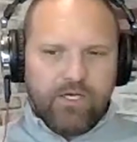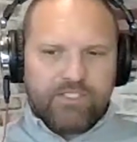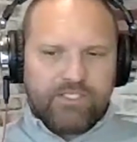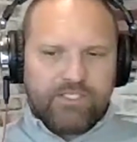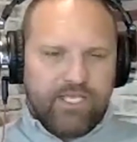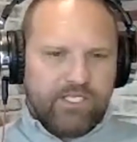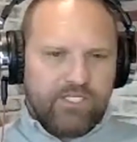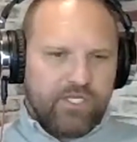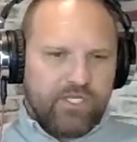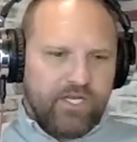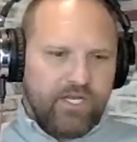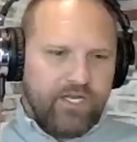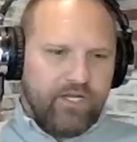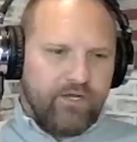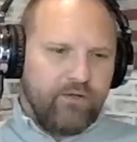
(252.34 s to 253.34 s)
is the
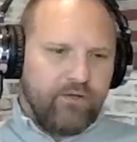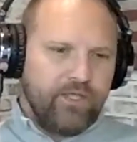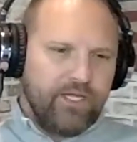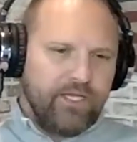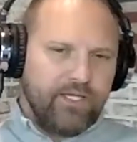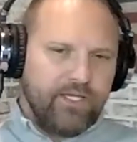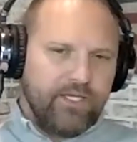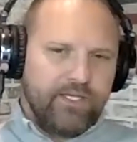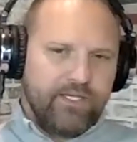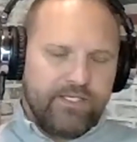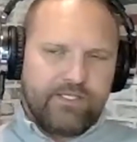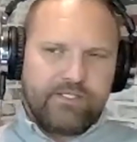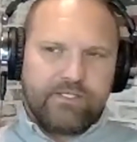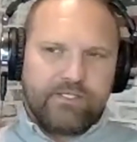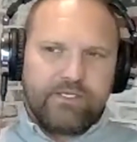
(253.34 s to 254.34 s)
engineer that
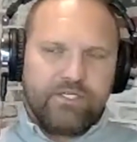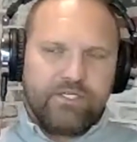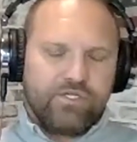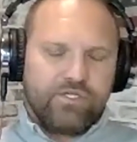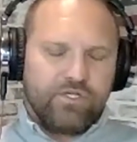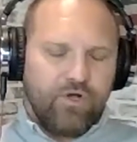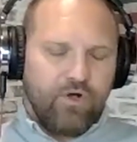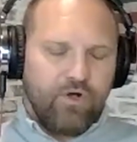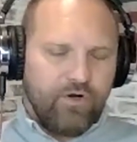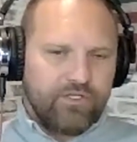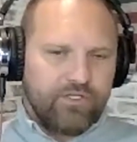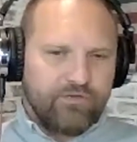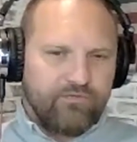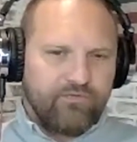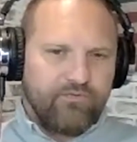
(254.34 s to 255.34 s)
is in charge
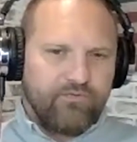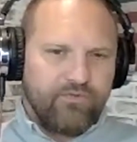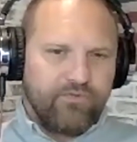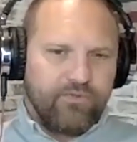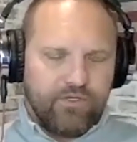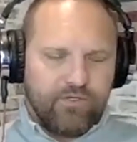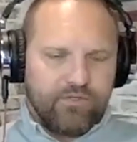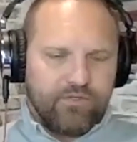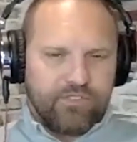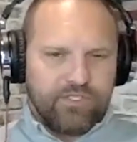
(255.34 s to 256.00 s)
of those